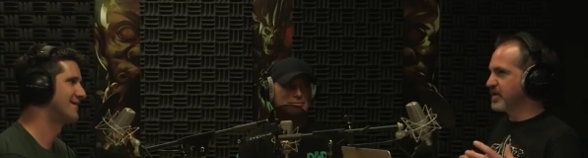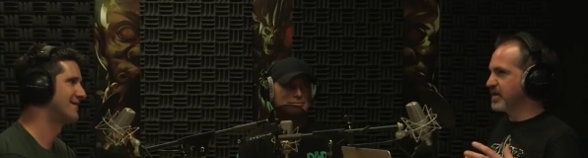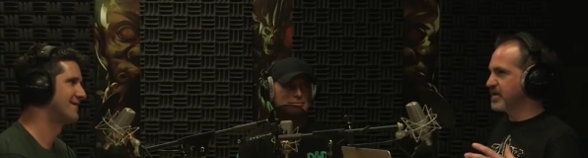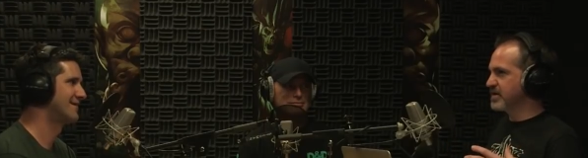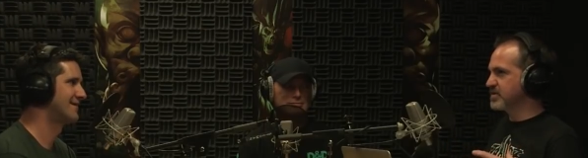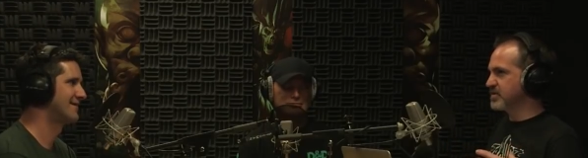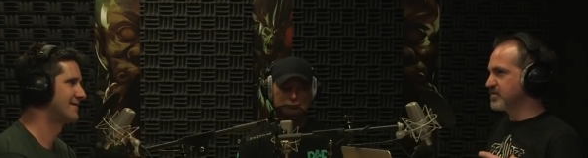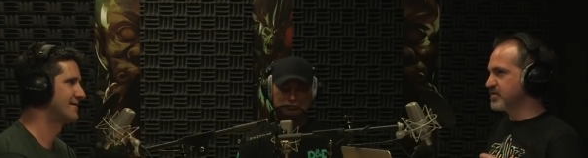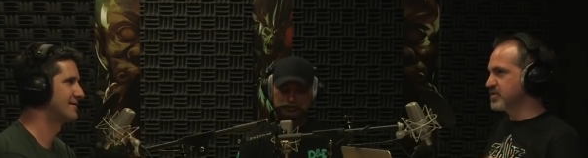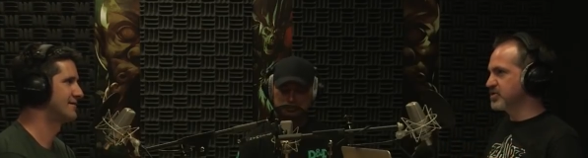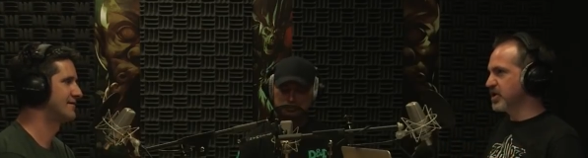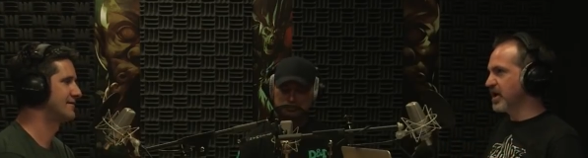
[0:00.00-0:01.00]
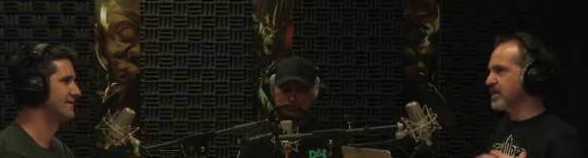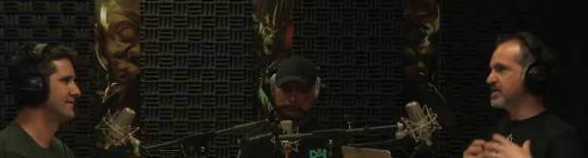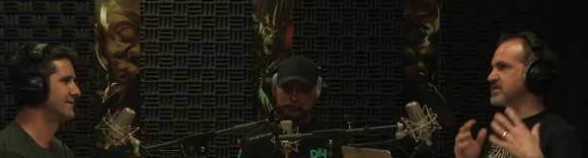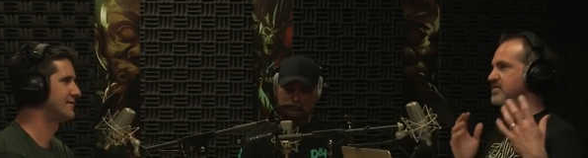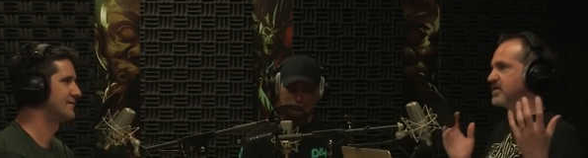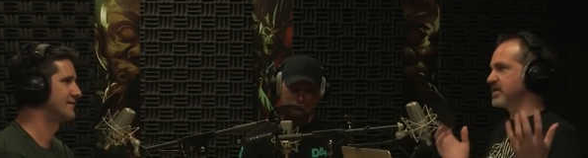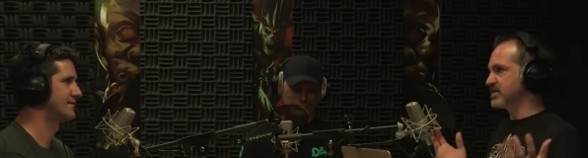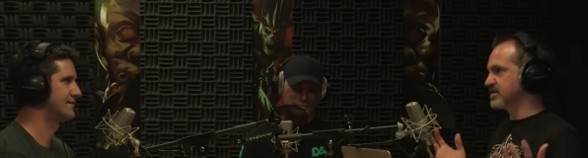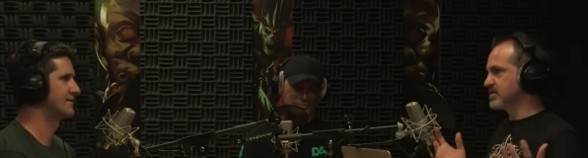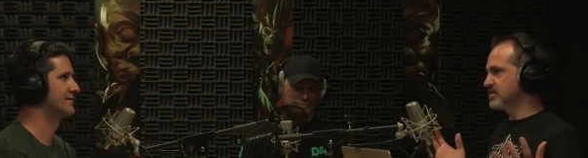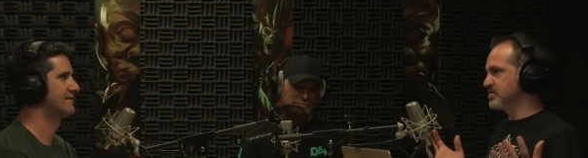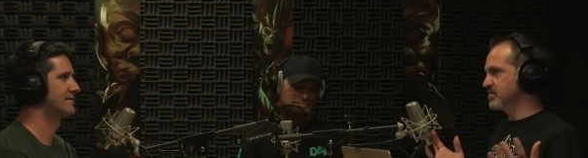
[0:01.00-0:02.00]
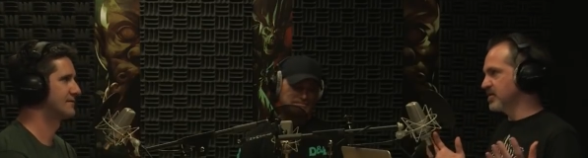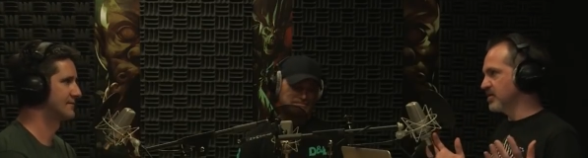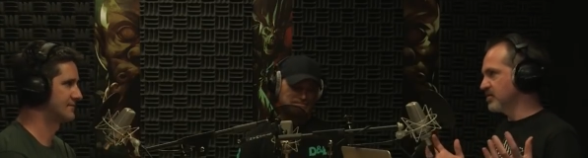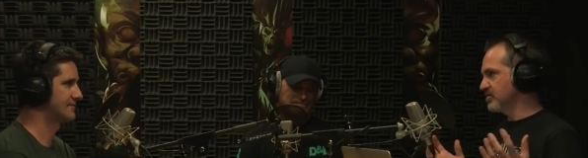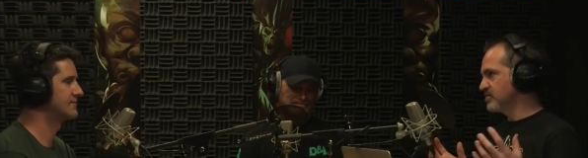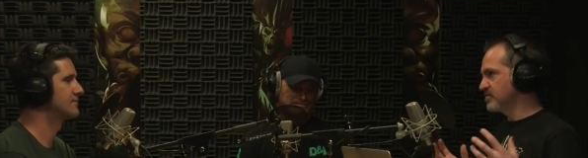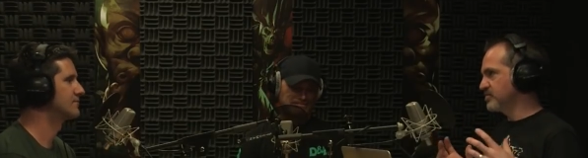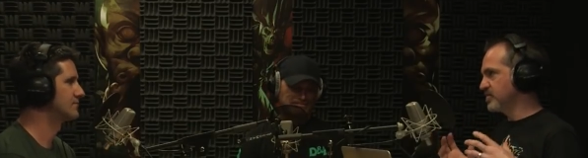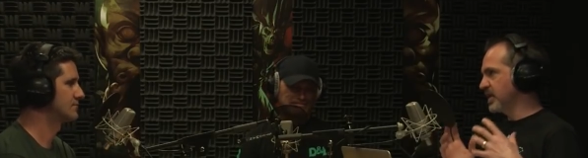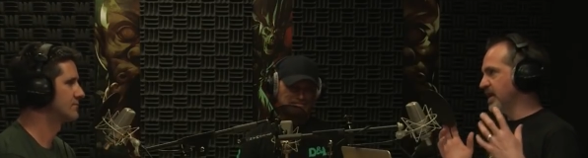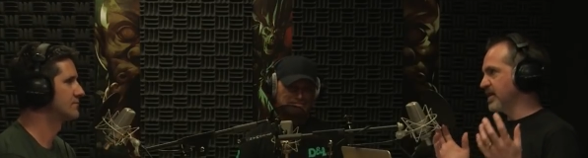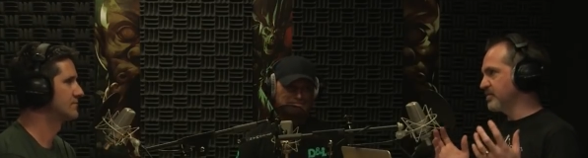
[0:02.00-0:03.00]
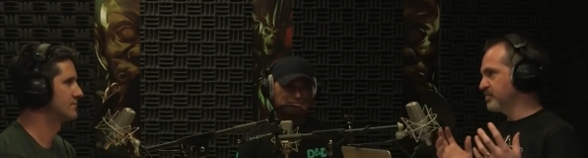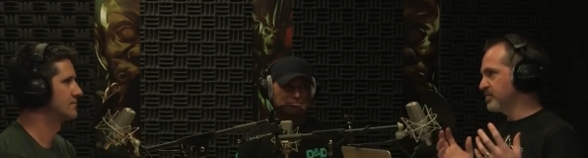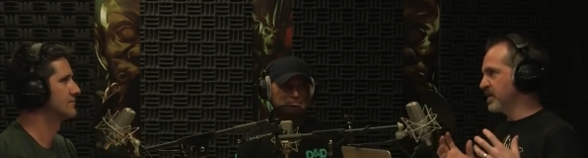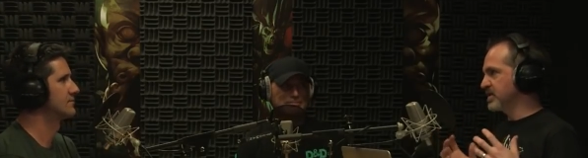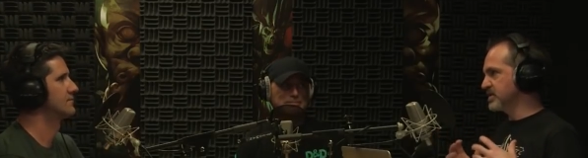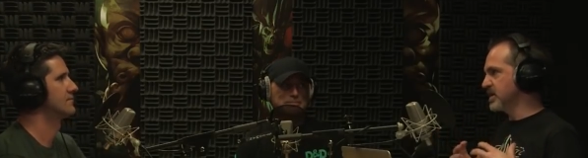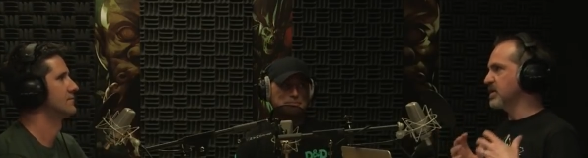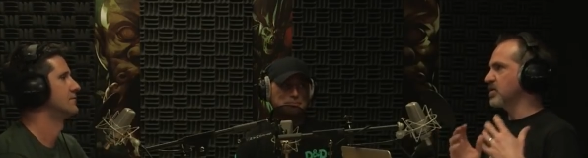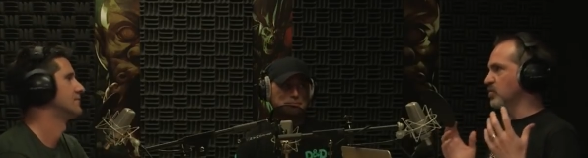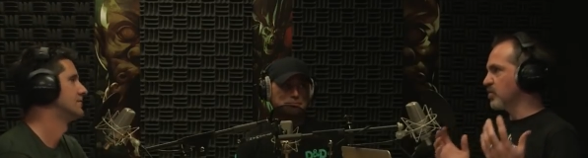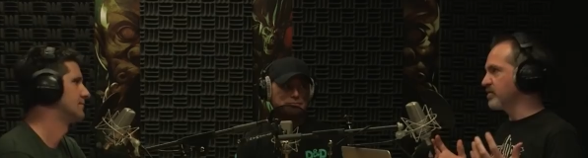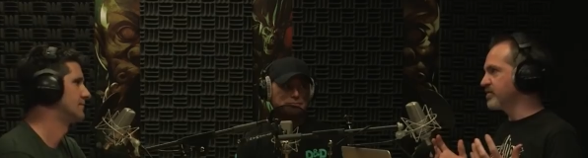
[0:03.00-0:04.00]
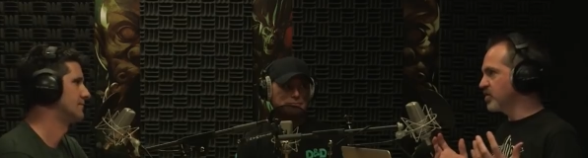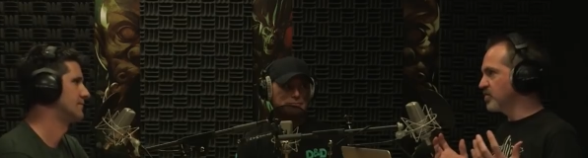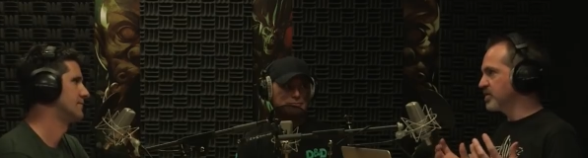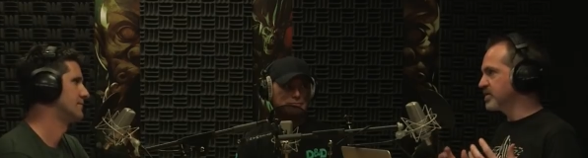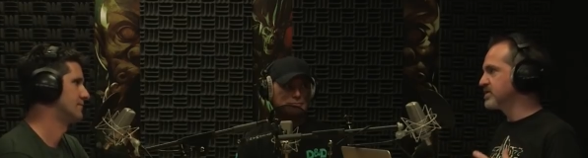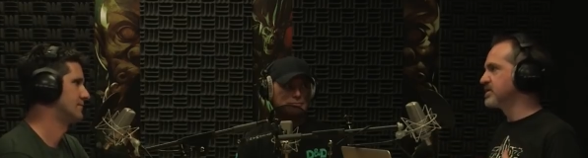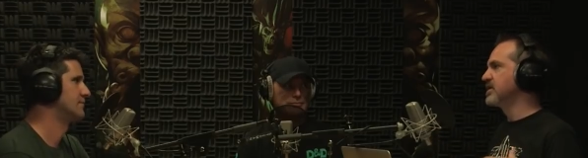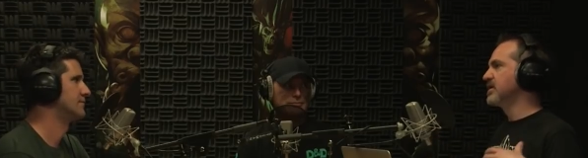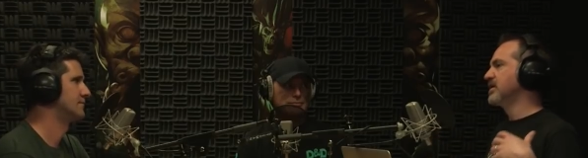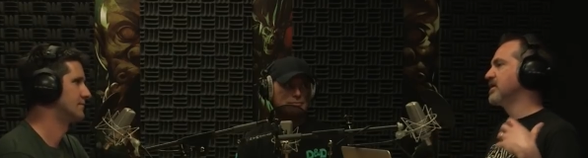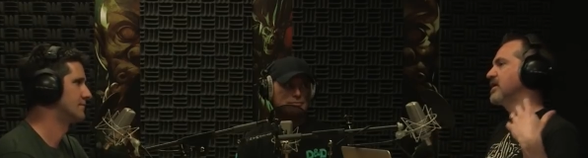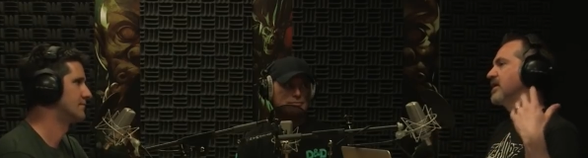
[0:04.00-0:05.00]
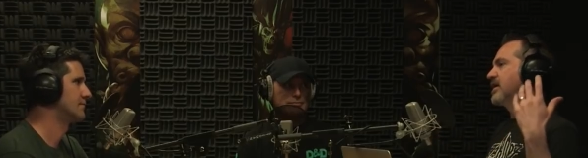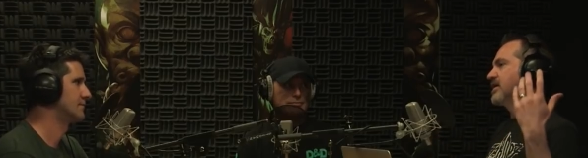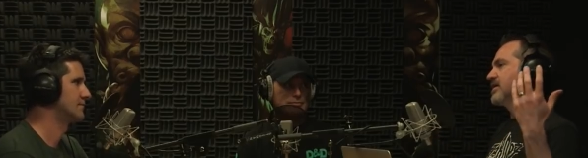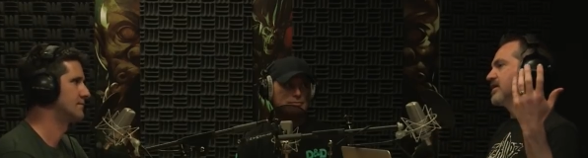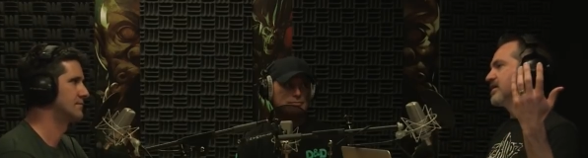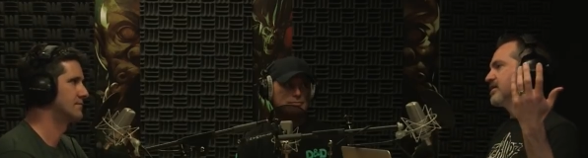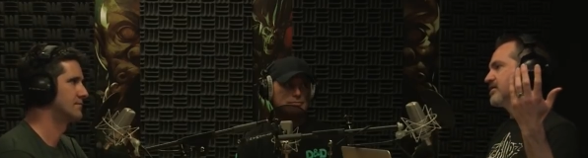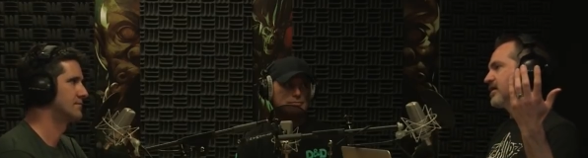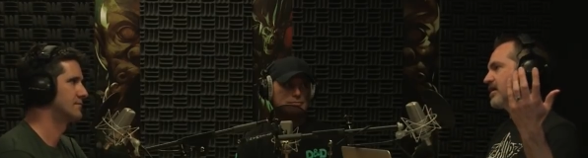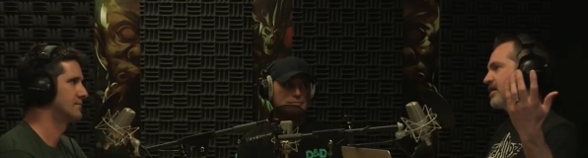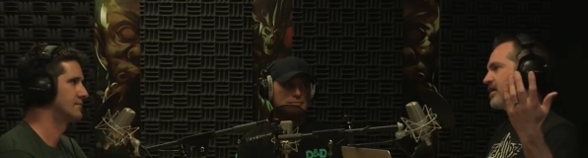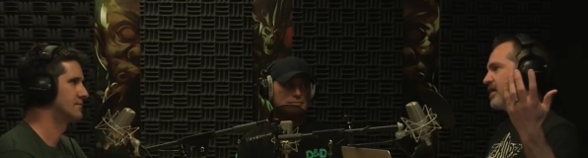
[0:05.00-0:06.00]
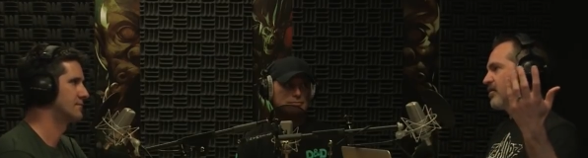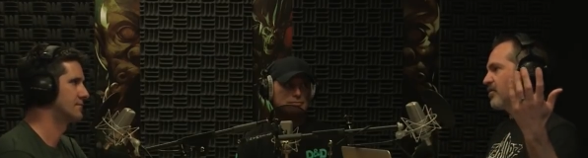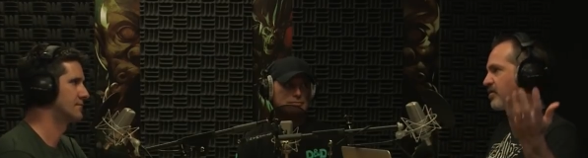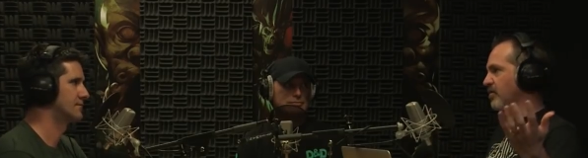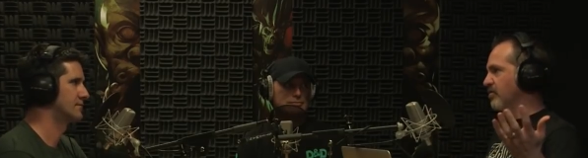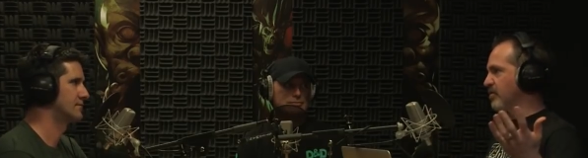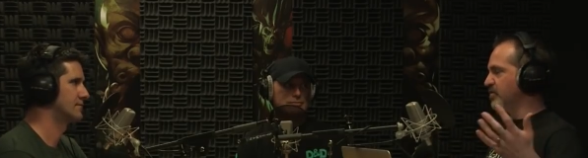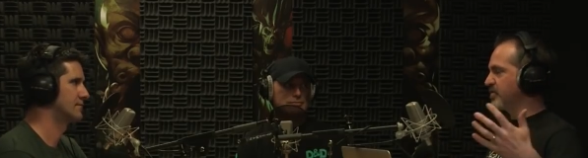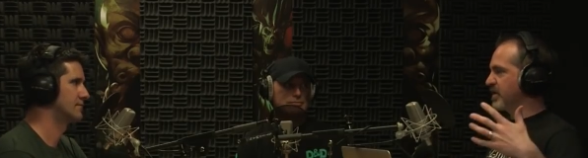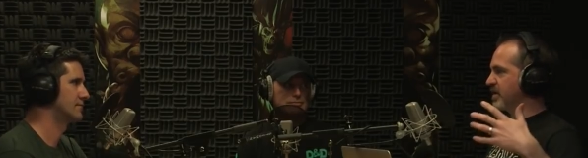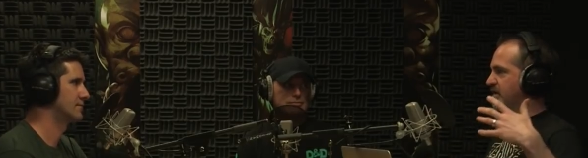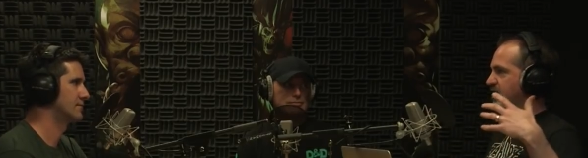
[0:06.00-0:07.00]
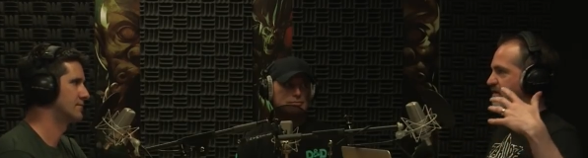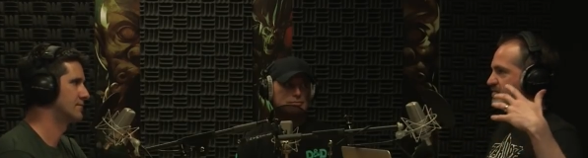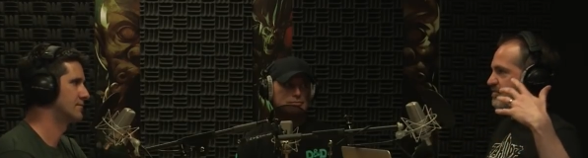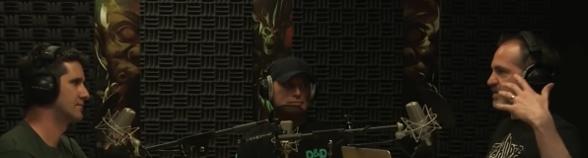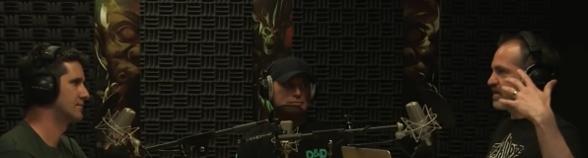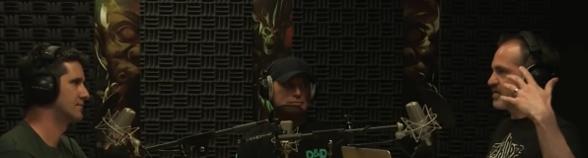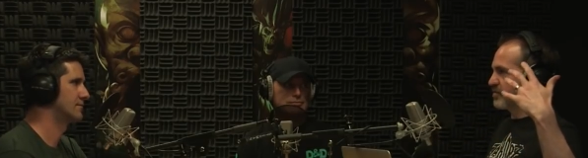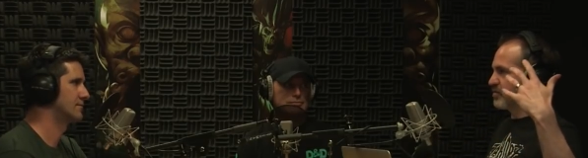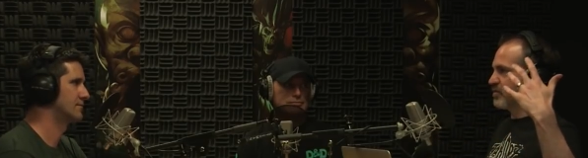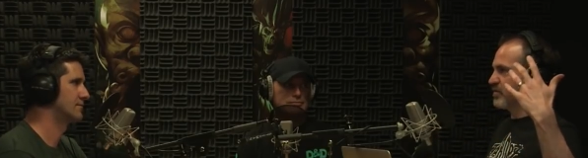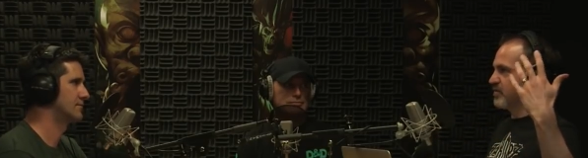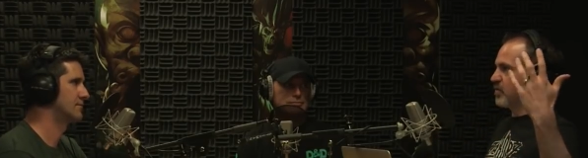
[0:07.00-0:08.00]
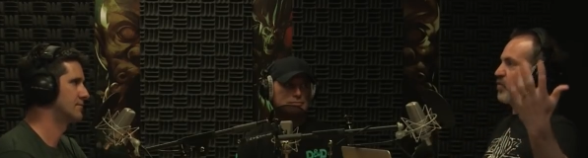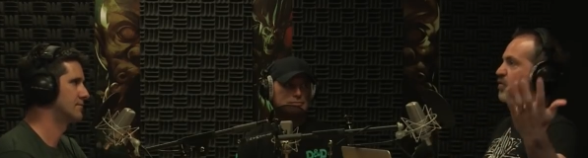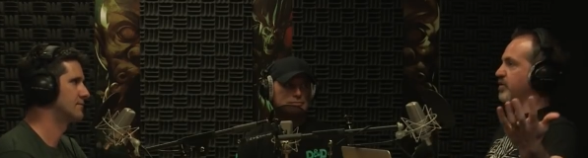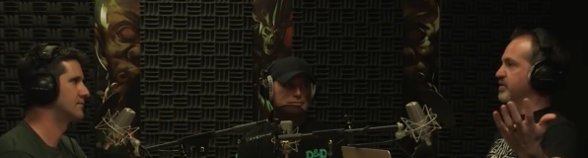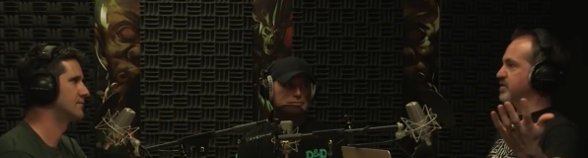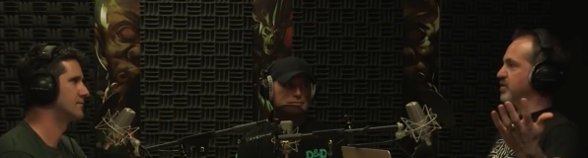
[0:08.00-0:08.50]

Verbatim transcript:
Speaker 1: in a sort of a giant civilized, you know, planet, basically taking the role of humans, and then Aarakocra being kind of like the role of orcs